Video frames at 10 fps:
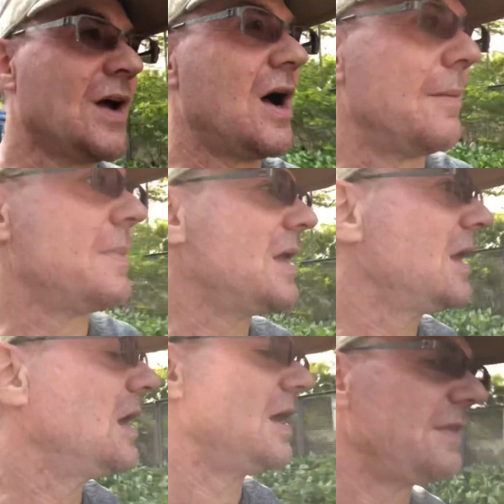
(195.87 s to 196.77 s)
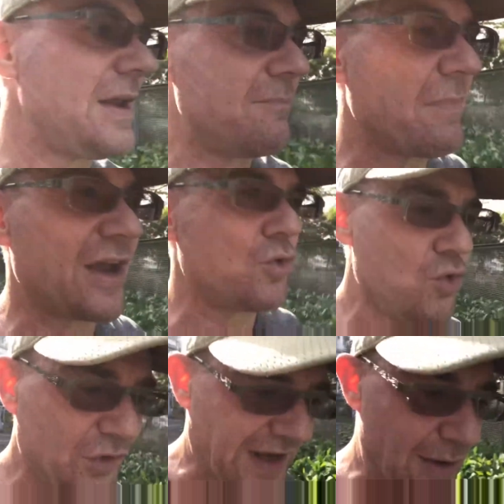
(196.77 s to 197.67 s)
And then my
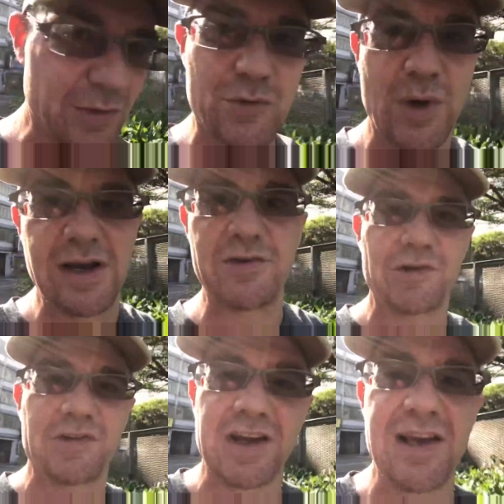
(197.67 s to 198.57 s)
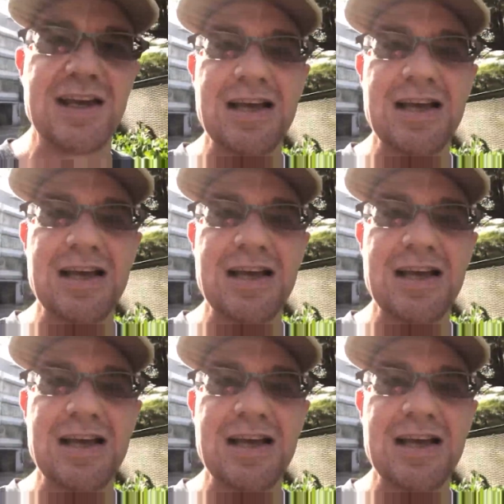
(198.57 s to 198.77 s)
cool down was quite interesting.